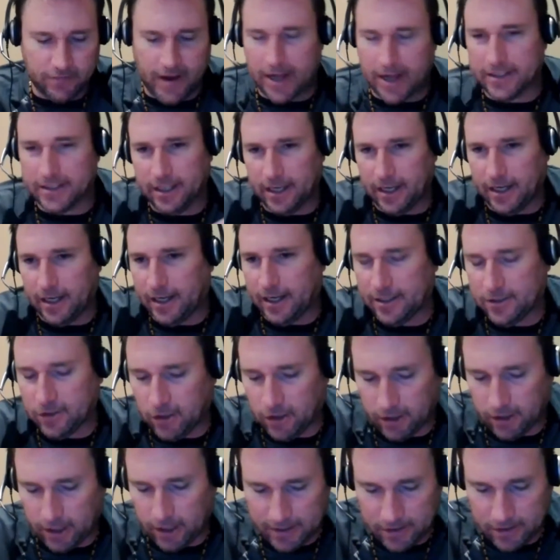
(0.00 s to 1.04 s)
fascinating. It's
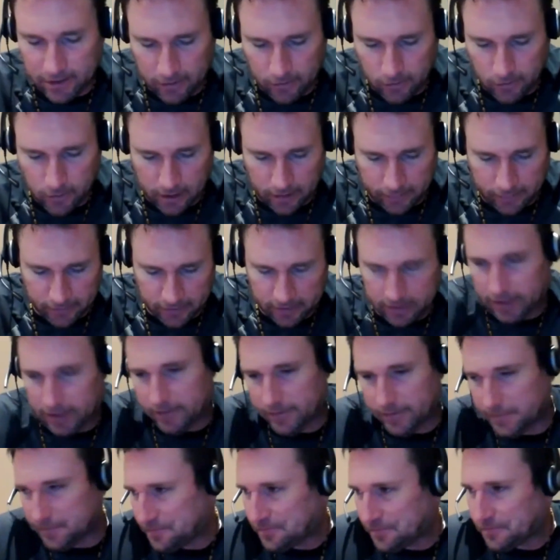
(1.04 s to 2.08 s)
all wonderful stuff.